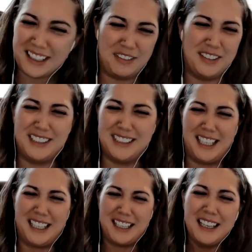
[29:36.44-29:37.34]
It was
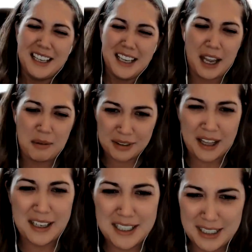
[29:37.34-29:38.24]
like, I'm
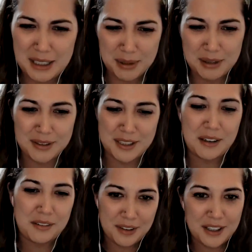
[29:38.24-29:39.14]
glad I did it, but it was
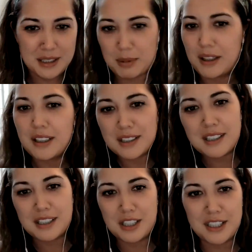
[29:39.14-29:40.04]
not a fun
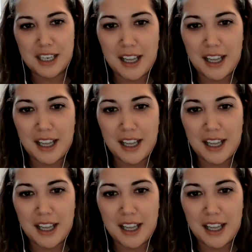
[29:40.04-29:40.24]
experience. Let's just say